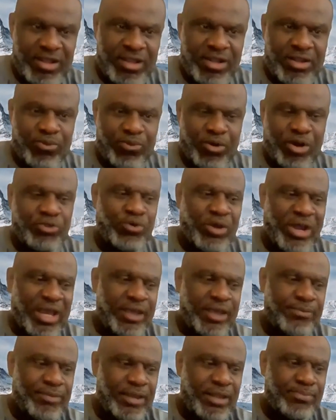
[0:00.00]
What do
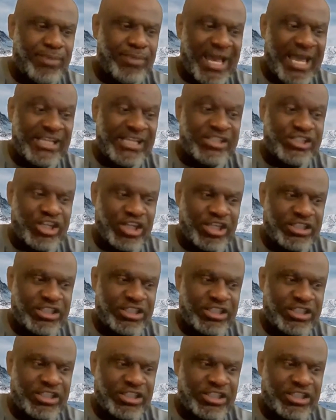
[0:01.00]
I mean by
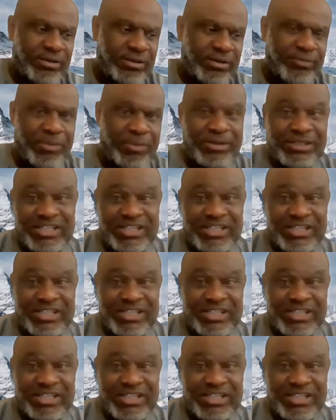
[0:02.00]
exchange? Maybe